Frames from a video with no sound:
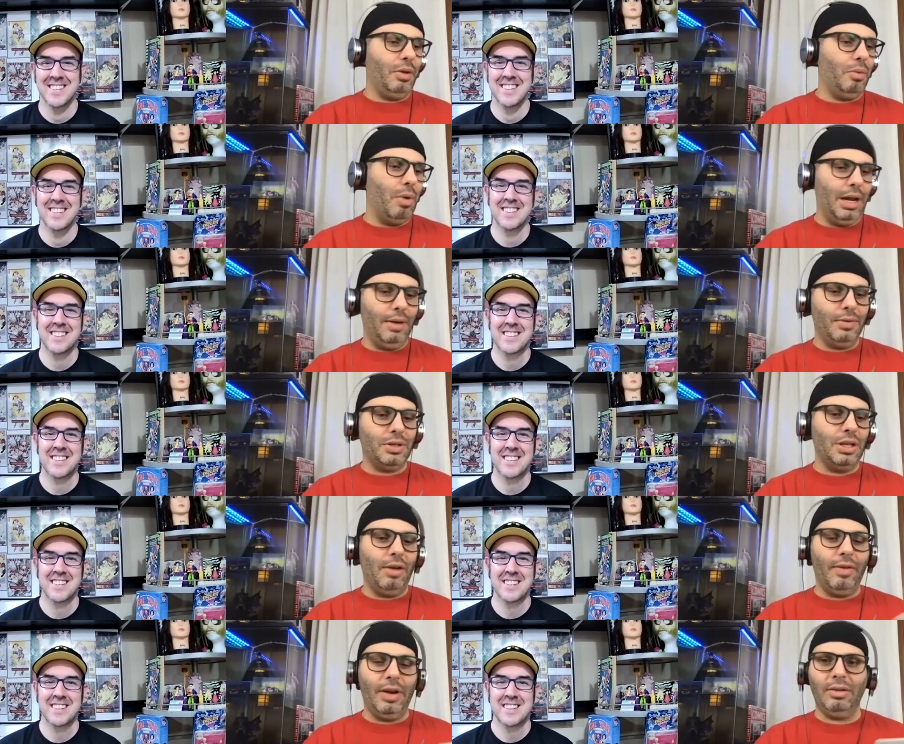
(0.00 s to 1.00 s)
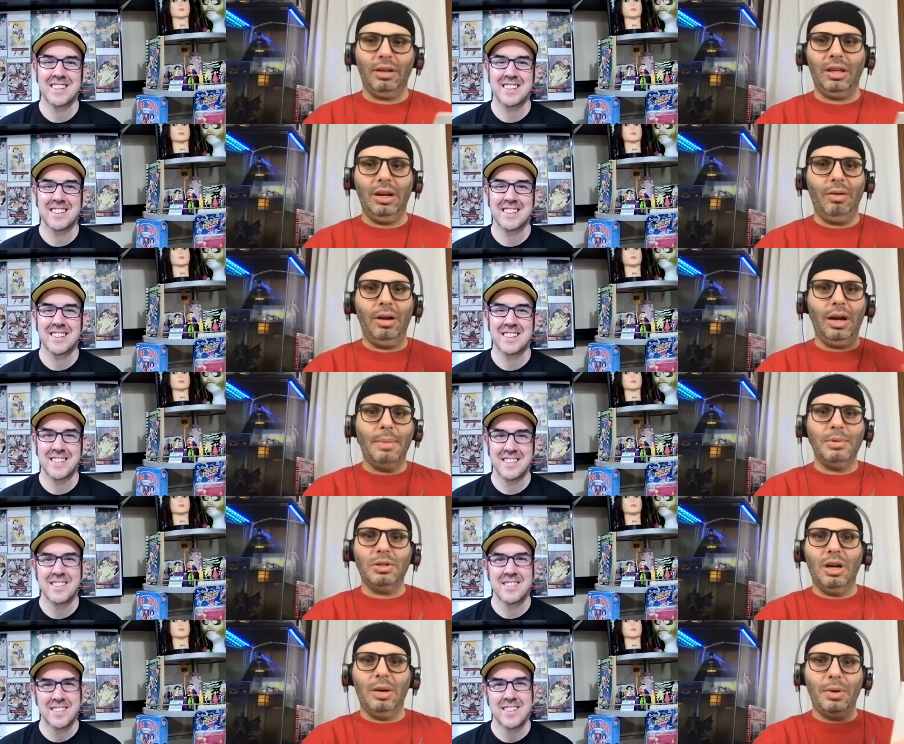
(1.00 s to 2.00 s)
Speaker 1: What If stuff, and I was like, you know what? I'm
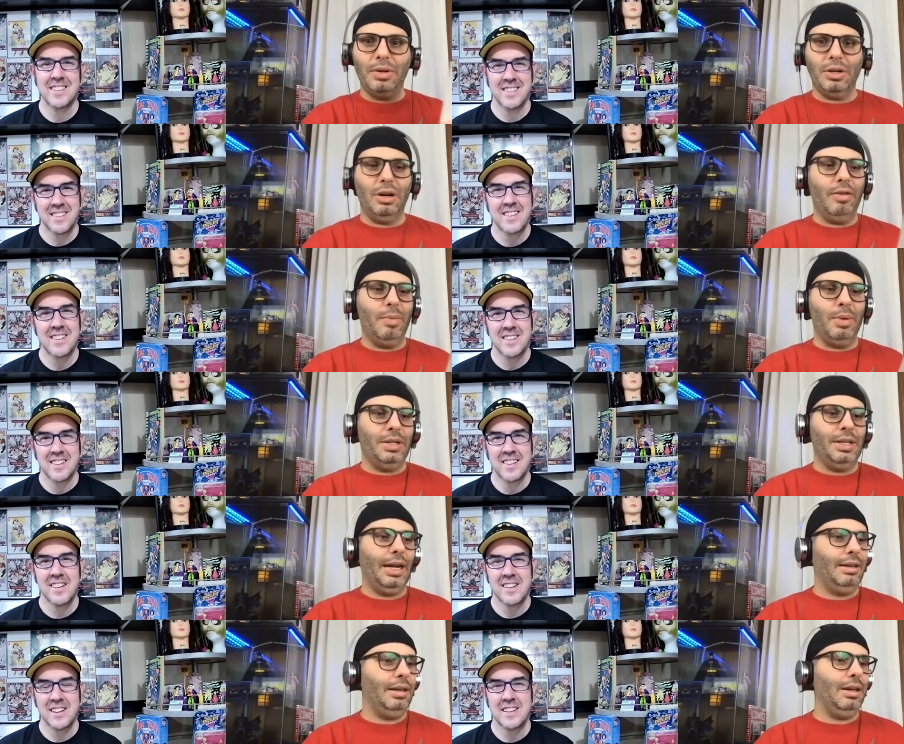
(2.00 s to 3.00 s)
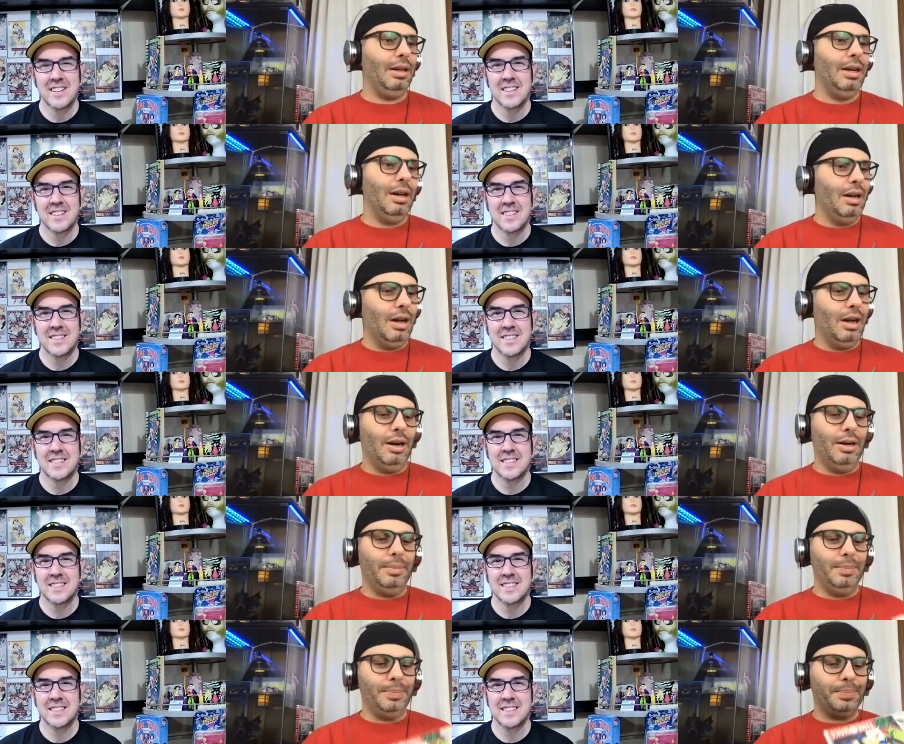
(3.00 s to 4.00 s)
just going to preserve it and protect it.
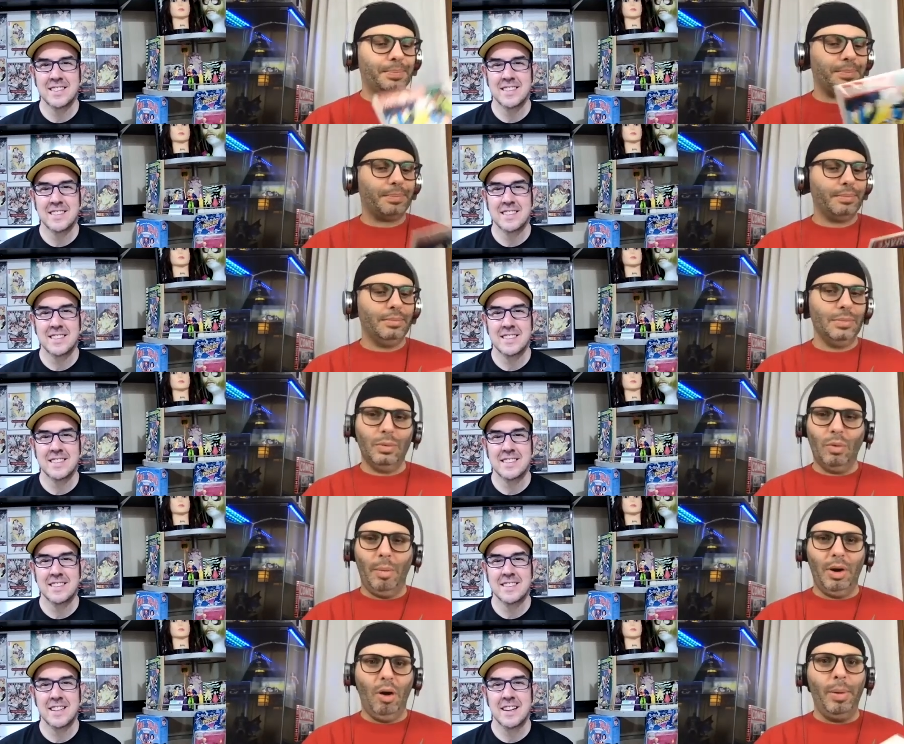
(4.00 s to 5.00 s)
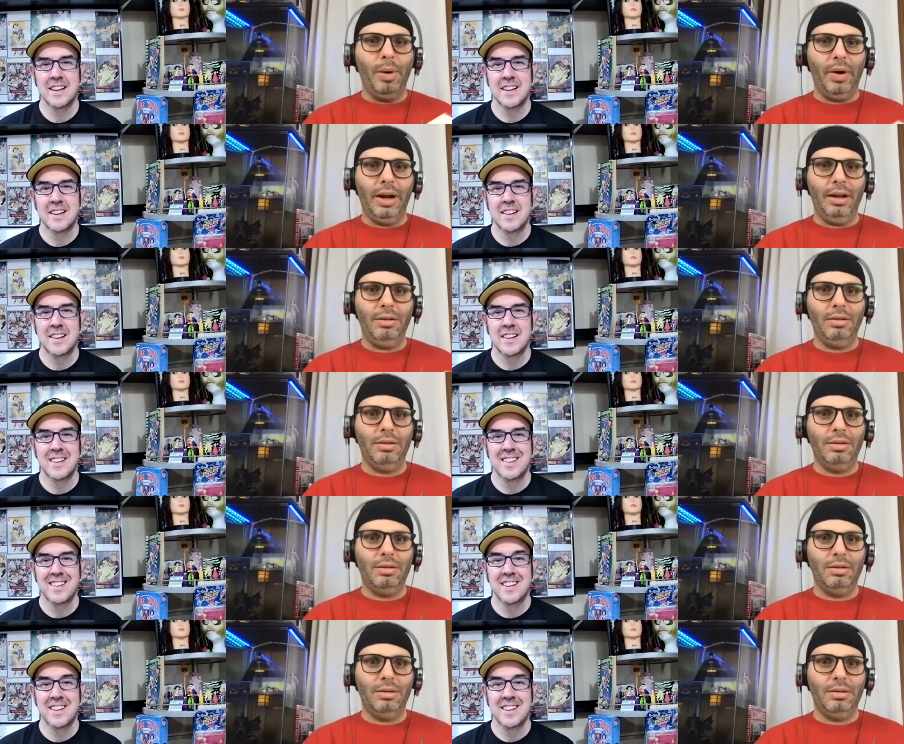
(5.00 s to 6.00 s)
Want me to open it right now?
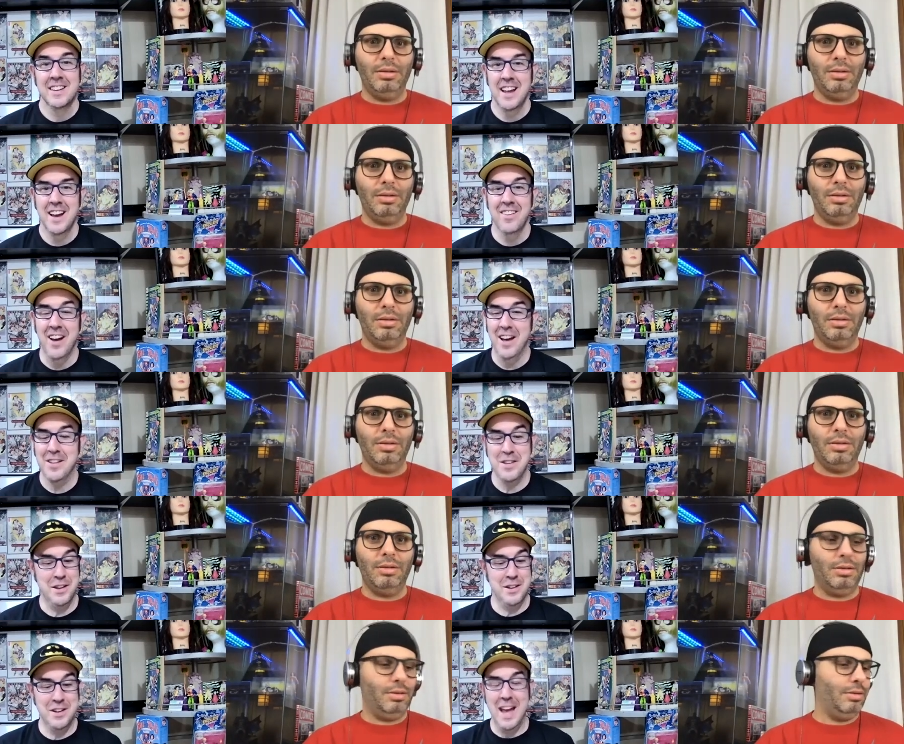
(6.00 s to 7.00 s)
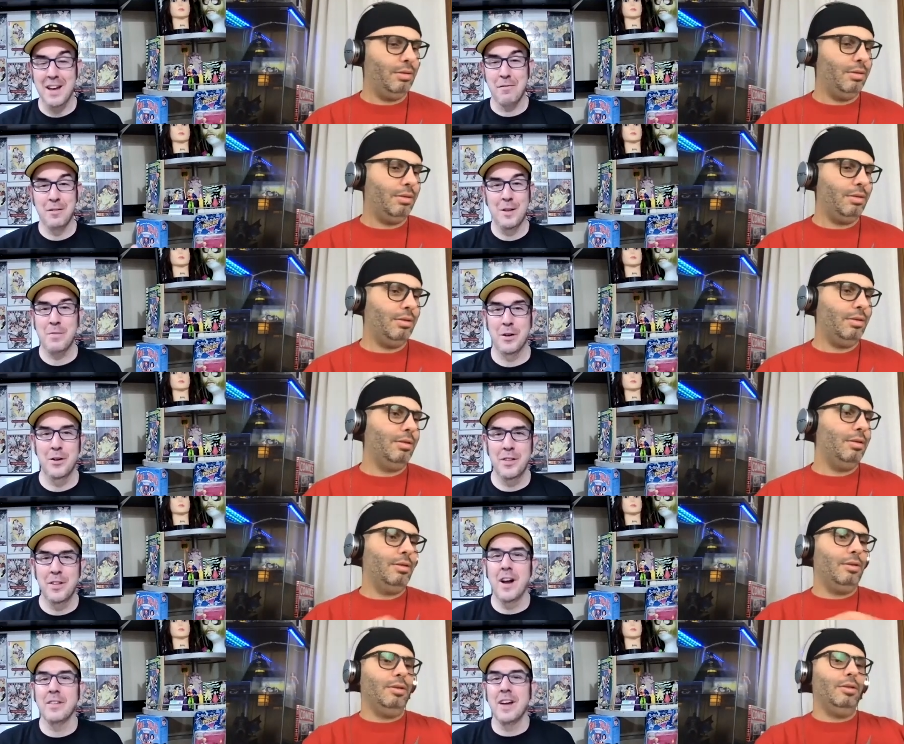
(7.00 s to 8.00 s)
Speaker 2: Yeah. Well, you could. Yeah, flip through
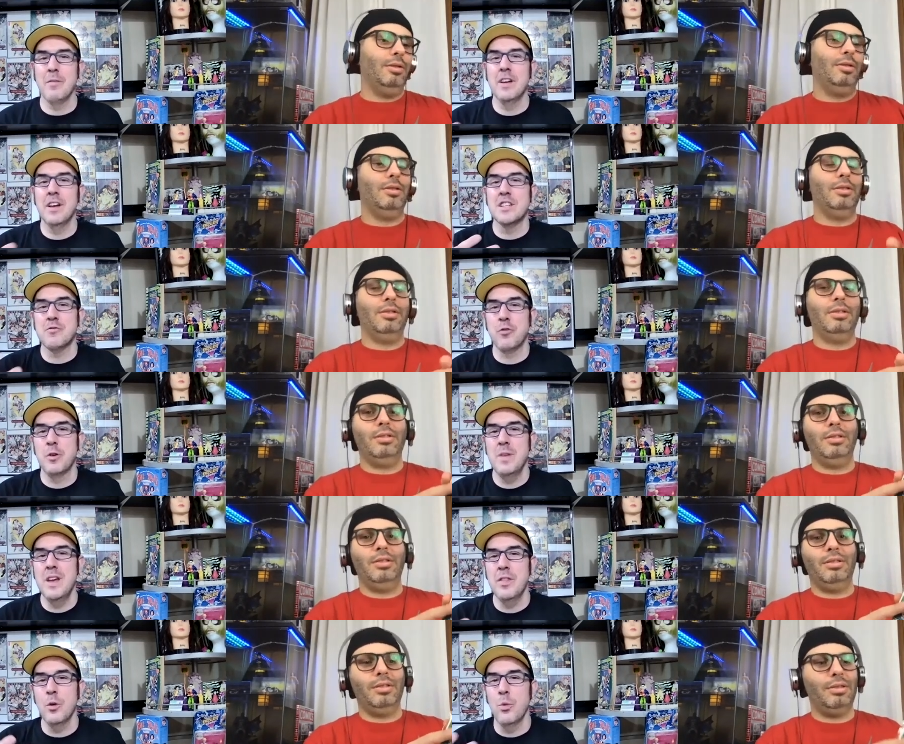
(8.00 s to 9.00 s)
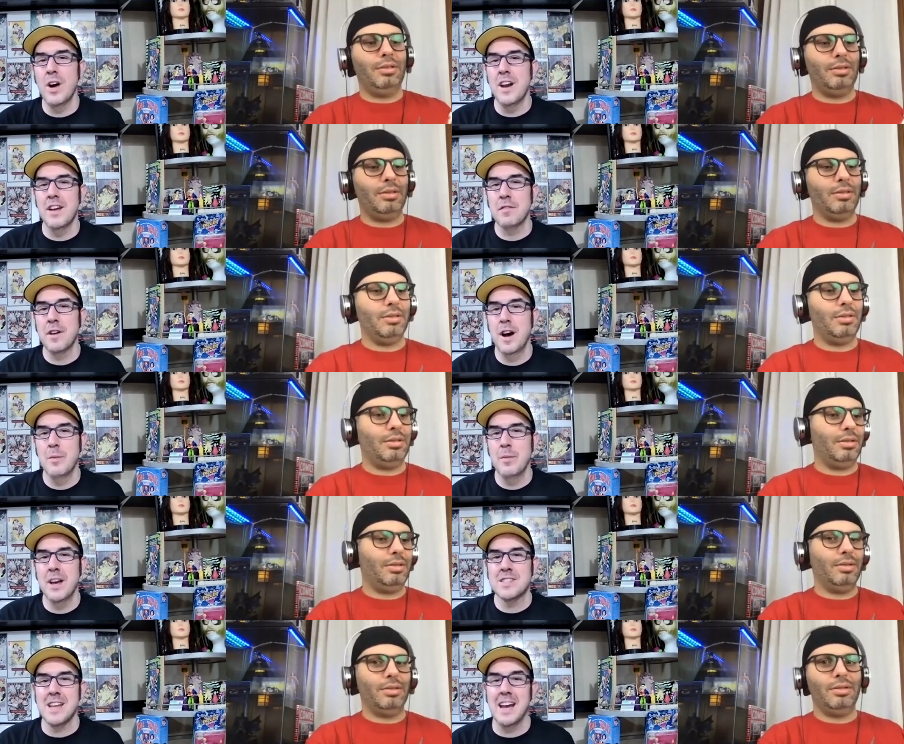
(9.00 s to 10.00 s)
there. I mean, because for me, the What If
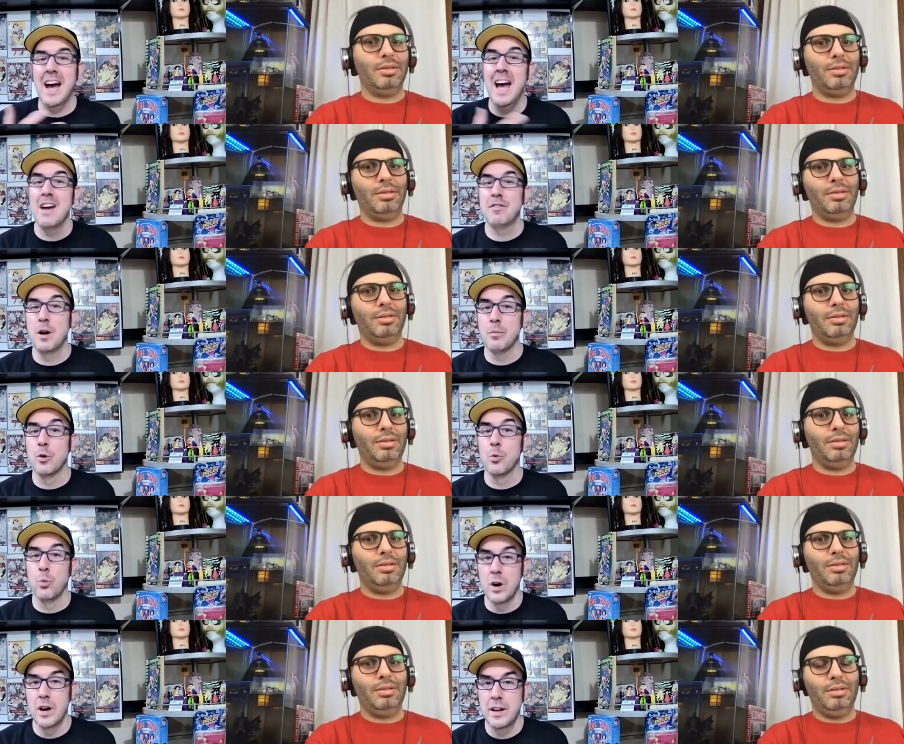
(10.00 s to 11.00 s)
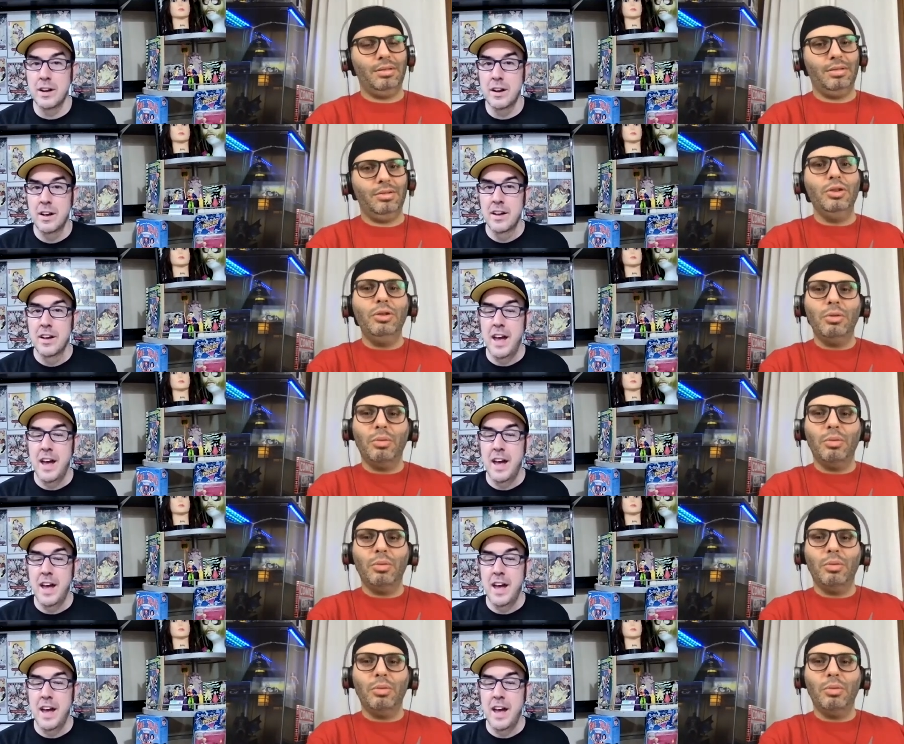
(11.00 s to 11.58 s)
comics, like I have number one. Do you